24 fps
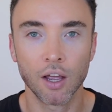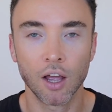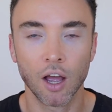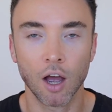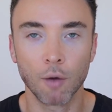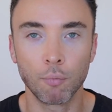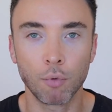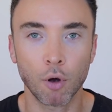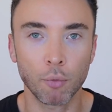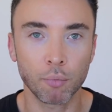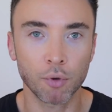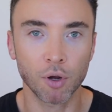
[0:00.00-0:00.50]

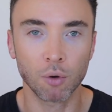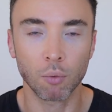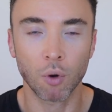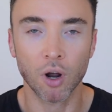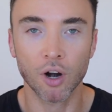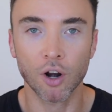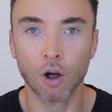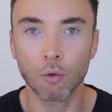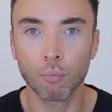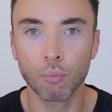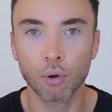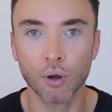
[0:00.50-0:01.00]
A popular
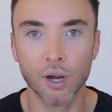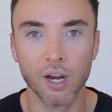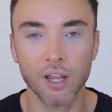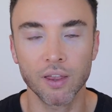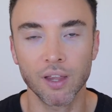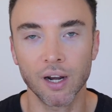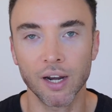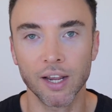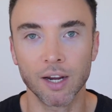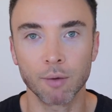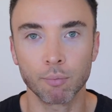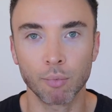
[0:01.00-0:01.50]
one I'll put in
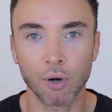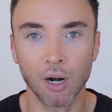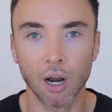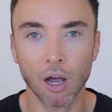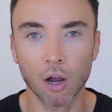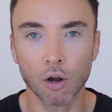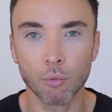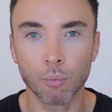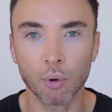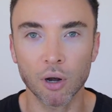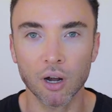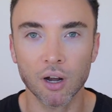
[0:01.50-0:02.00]
the link
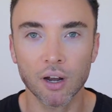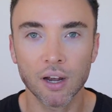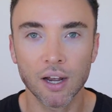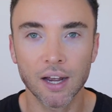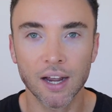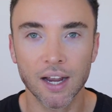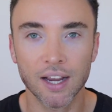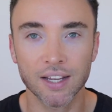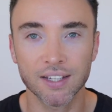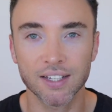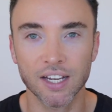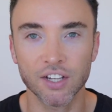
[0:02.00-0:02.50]
below, but
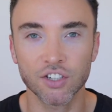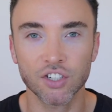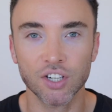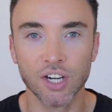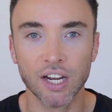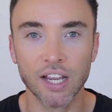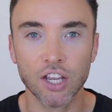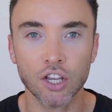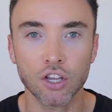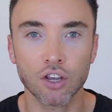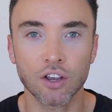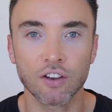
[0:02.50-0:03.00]

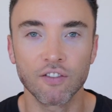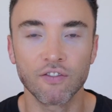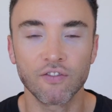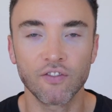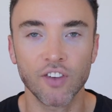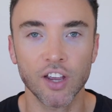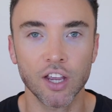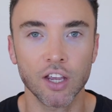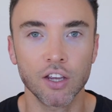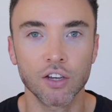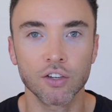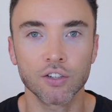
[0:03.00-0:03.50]
essentially you can
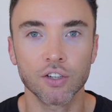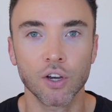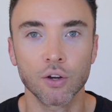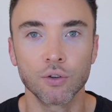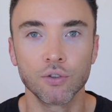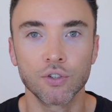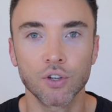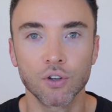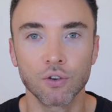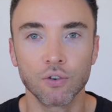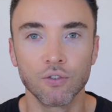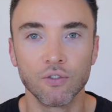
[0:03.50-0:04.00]
figure your
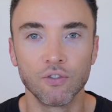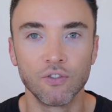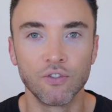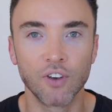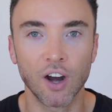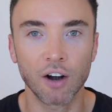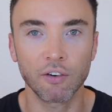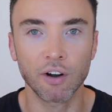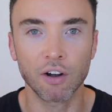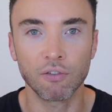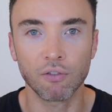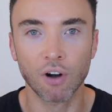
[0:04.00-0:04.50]
zone 2
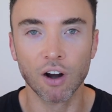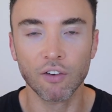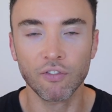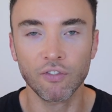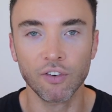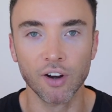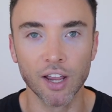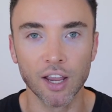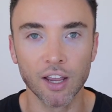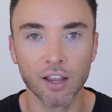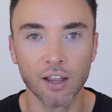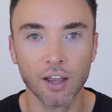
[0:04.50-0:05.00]
very
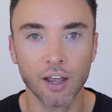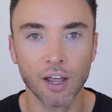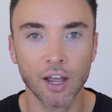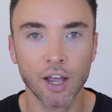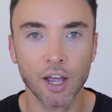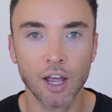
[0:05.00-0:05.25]
roughly